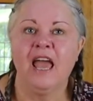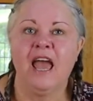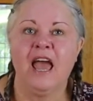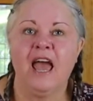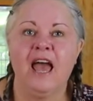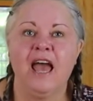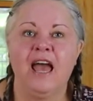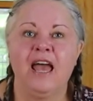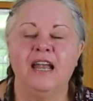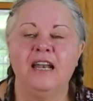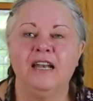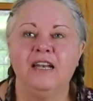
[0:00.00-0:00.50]

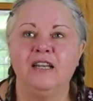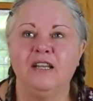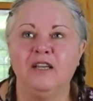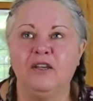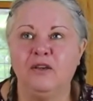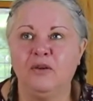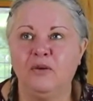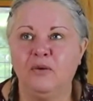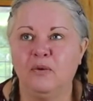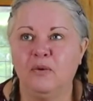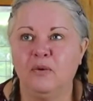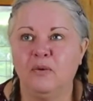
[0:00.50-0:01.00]
And
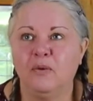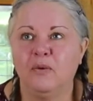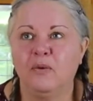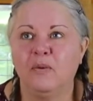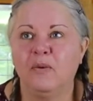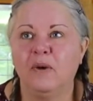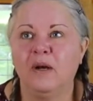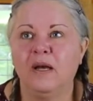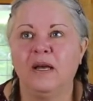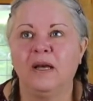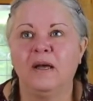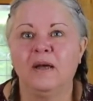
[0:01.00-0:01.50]

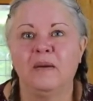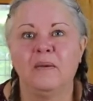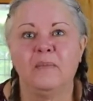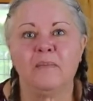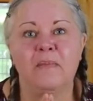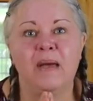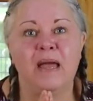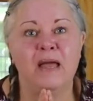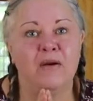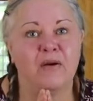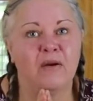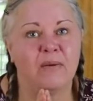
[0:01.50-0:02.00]
you
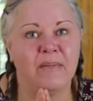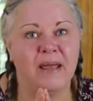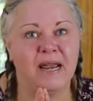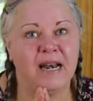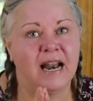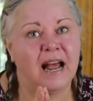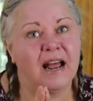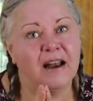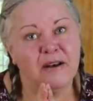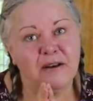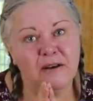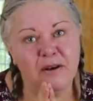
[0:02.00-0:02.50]
may or may
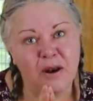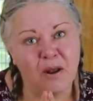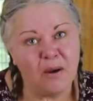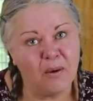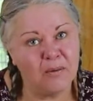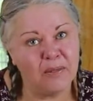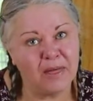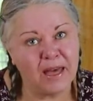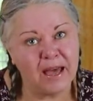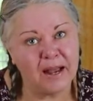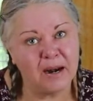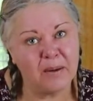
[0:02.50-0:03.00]
not
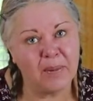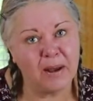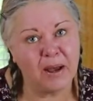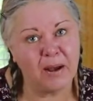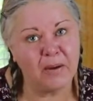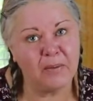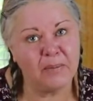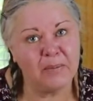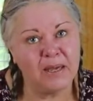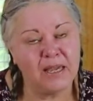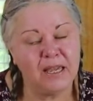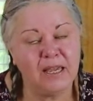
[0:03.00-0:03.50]
know that
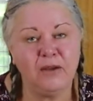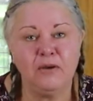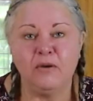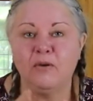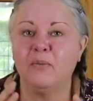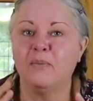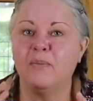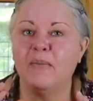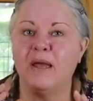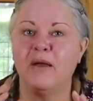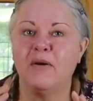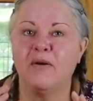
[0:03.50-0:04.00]
about me. You
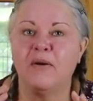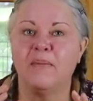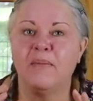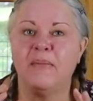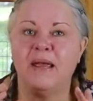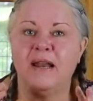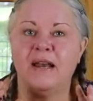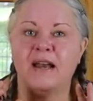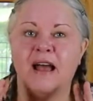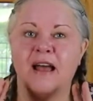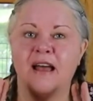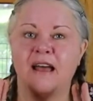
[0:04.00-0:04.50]
may or
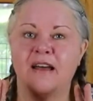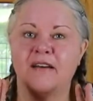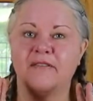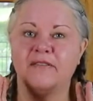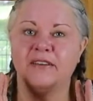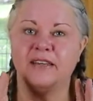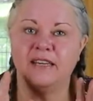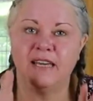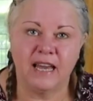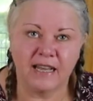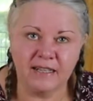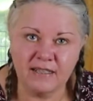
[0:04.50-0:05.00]
may not
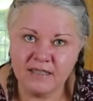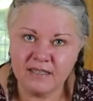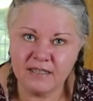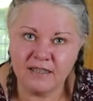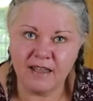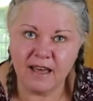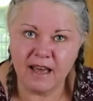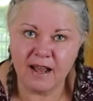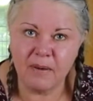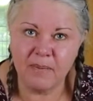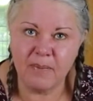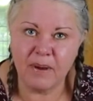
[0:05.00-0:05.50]
have guessed
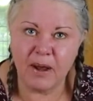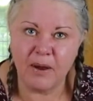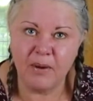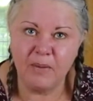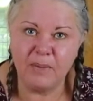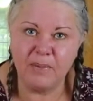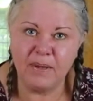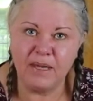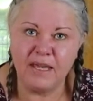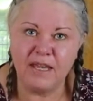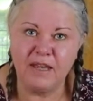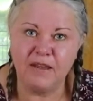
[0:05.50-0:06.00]
that
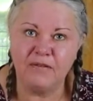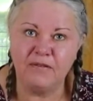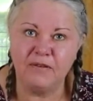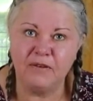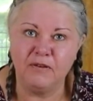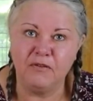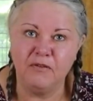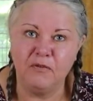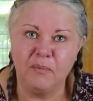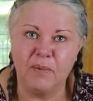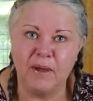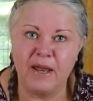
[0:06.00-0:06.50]
about me if
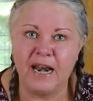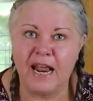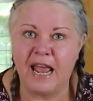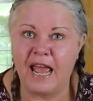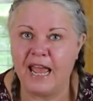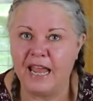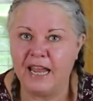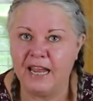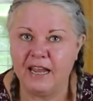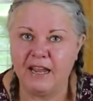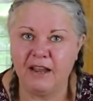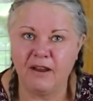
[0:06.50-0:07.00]
you've been
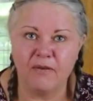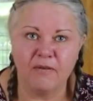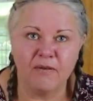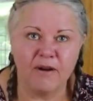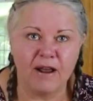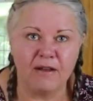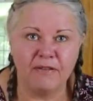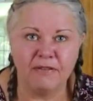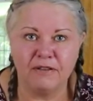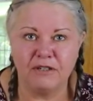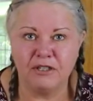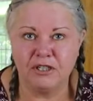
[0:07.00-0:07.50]
hanging
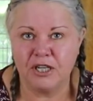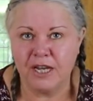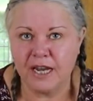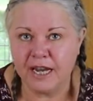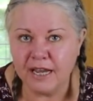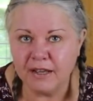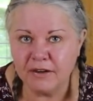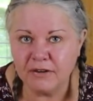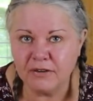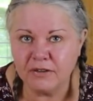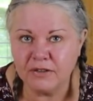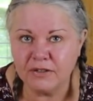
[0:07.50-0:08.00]
around the
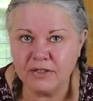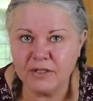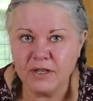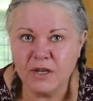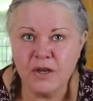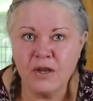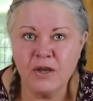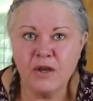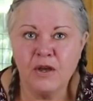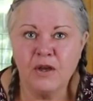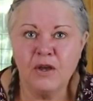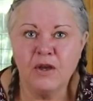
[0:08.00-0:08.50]
channel
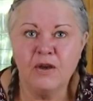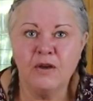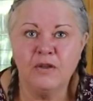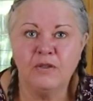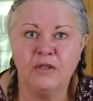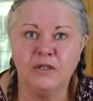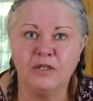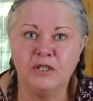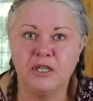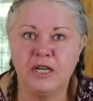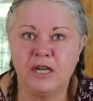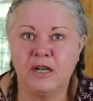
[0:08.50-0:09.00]

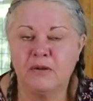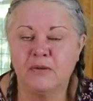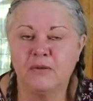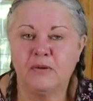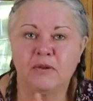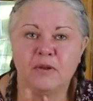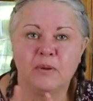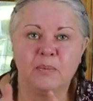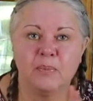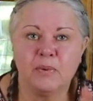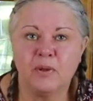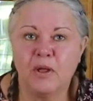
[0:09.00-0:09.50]

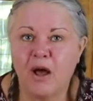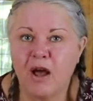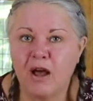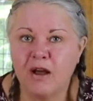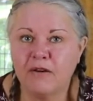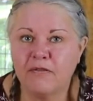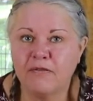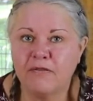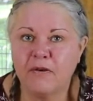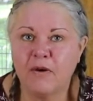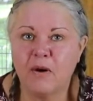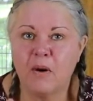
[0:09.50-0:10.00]
or the
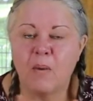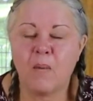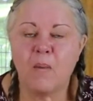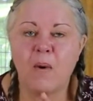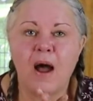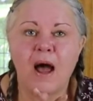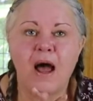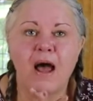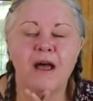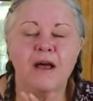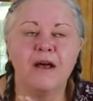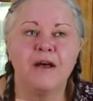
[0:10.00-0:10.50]
blog for a
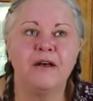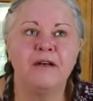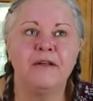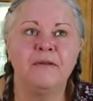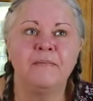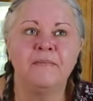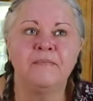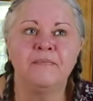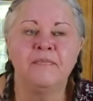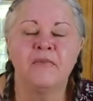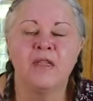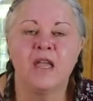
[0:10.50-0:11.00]

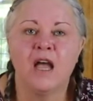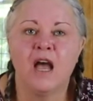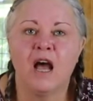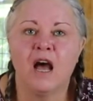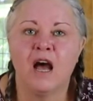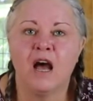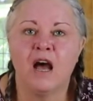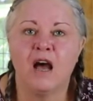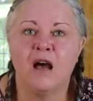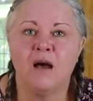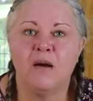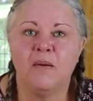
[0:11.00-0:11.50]
while.
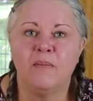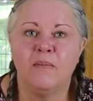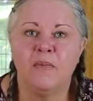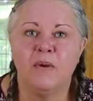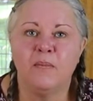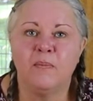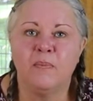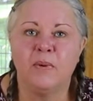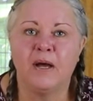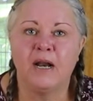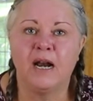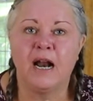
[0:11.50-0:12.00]

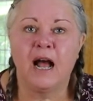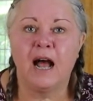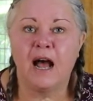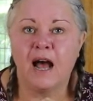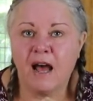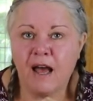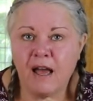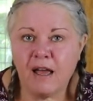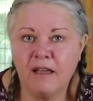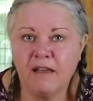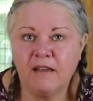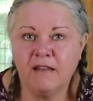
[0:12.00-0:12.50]
But
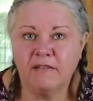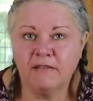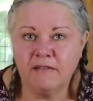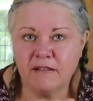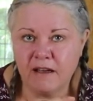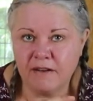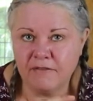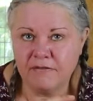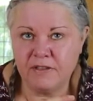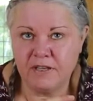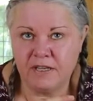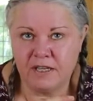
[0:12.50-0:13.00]
I
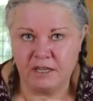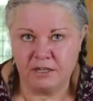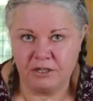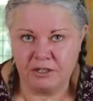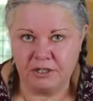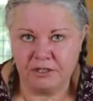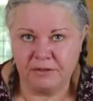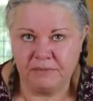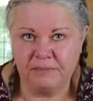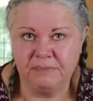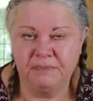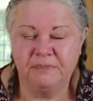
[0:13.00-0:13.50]
love the
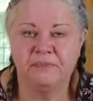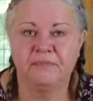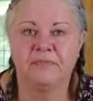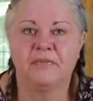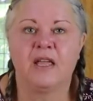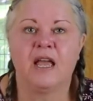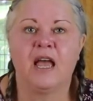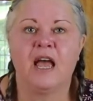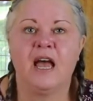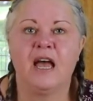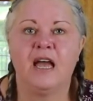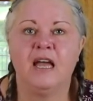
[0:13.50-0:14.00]
kitchen.
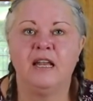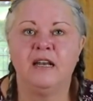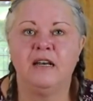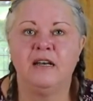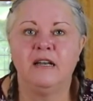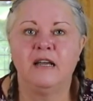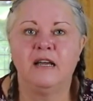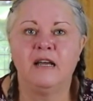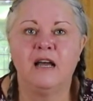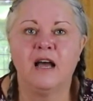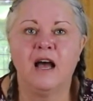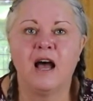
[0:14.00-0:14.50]

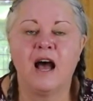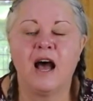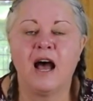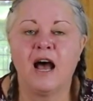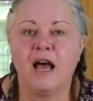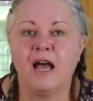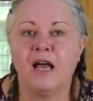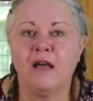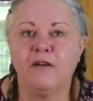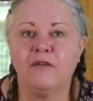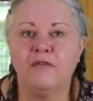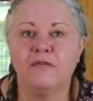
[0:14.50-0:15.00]
And
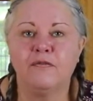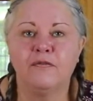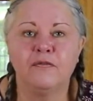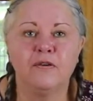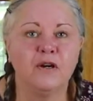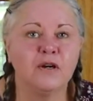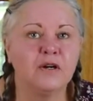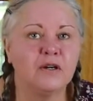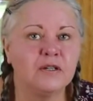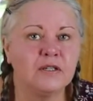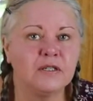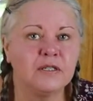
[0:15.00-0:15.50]
I
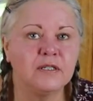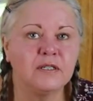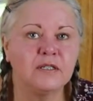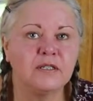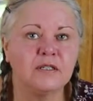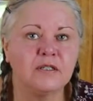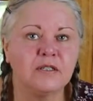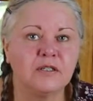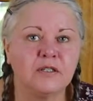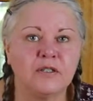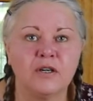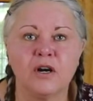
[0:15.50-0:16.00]
first
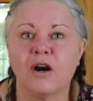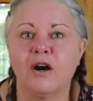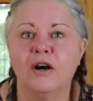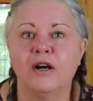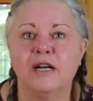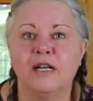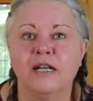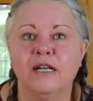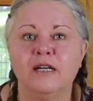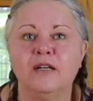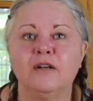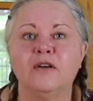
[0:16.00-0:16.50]

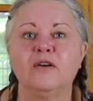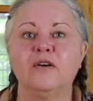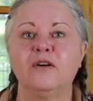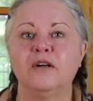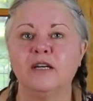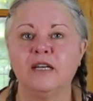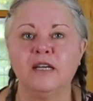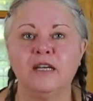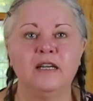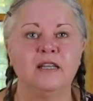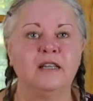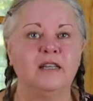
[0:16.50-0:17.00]
started
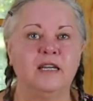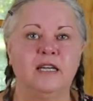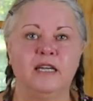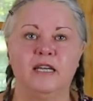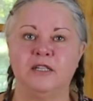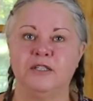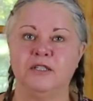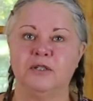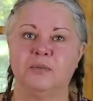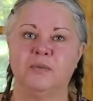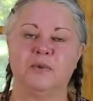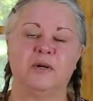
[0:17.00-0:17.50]
cooking in the
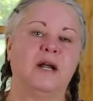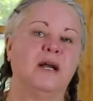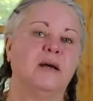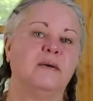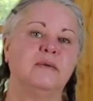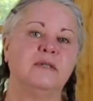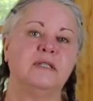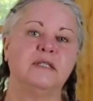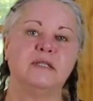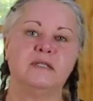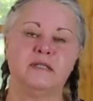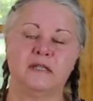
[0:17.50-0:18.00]
kitchen when I
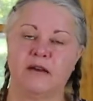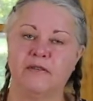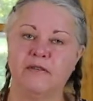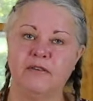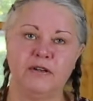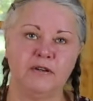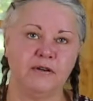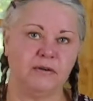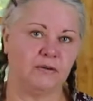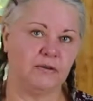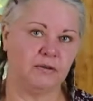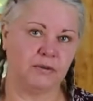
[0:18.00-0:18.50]
was
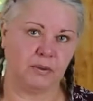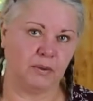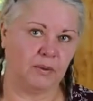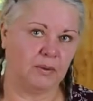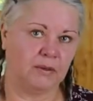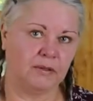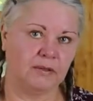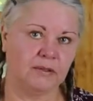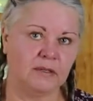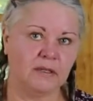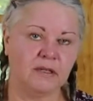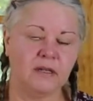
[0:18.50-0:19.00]
7 years
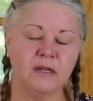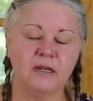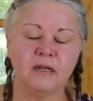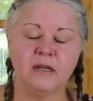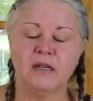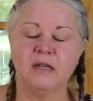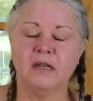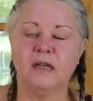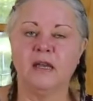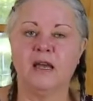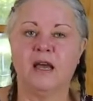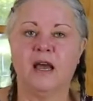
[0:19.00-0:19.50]
old.
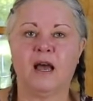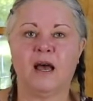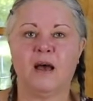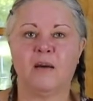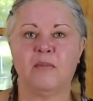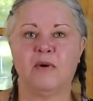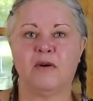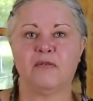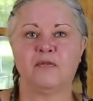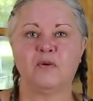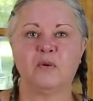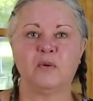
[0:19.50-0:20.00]

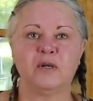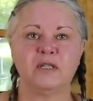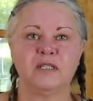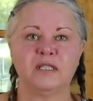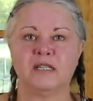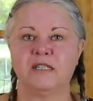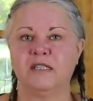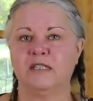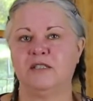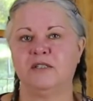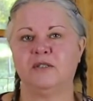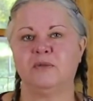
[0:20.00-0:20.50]
Of course,
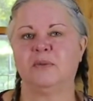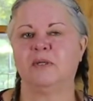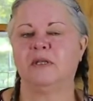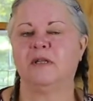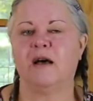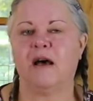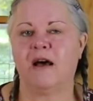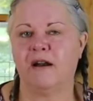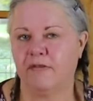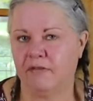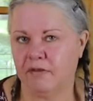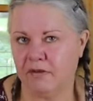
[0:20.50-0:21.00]
I didn't do a
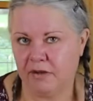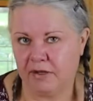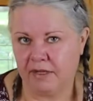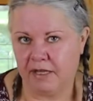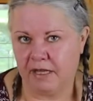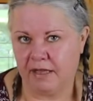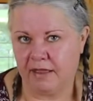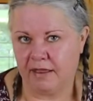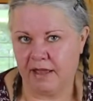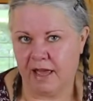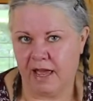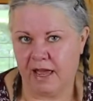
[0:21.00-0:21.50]
lot of
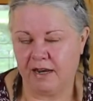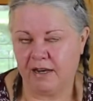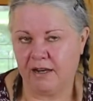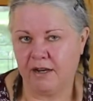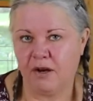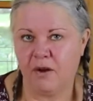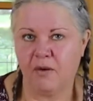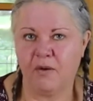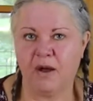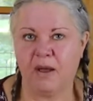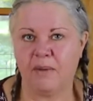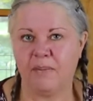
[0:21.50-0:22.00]
cooking then. You
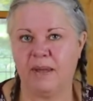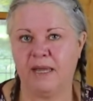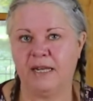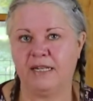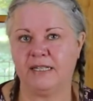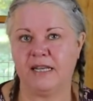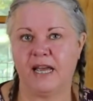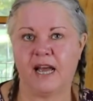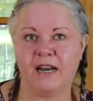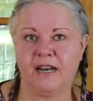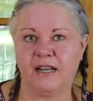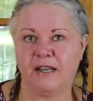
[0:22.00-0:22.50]
know, I made
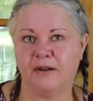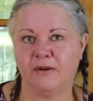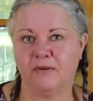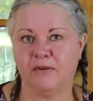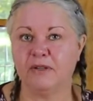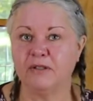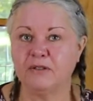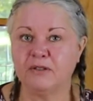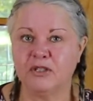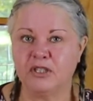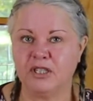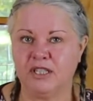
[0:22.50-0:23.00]
Daddy a
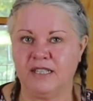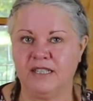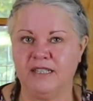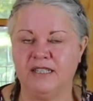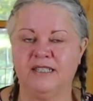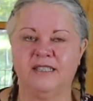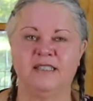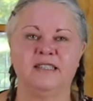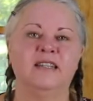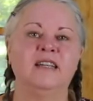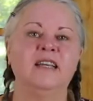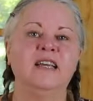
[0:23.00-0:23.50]
grilled
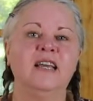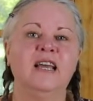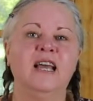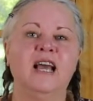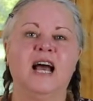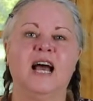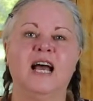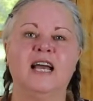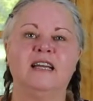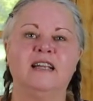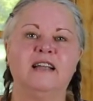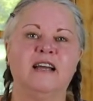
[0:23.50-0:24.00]
cheese, and
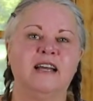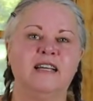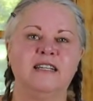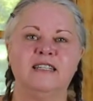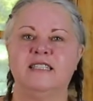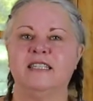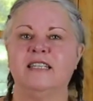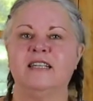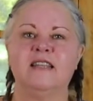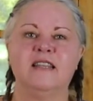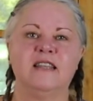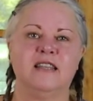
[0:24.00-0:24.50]
I
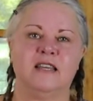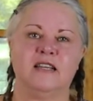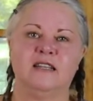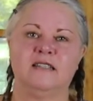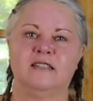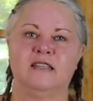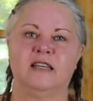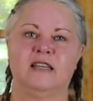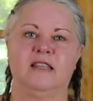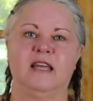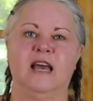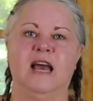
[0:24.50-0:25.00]
did things
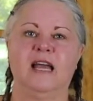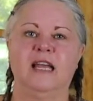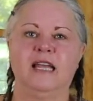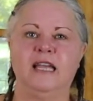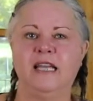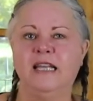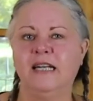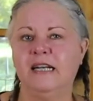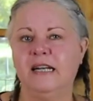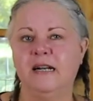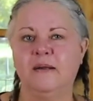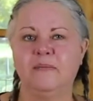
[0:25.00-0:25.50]
like that.
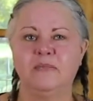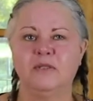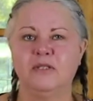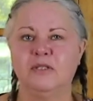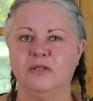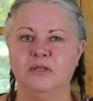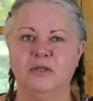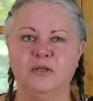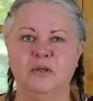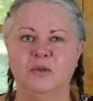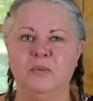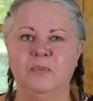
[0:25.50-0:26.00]
Heated up
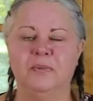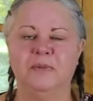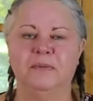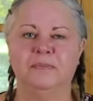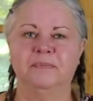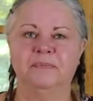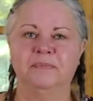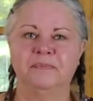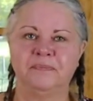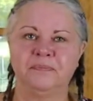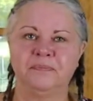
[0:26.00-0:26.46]
soup and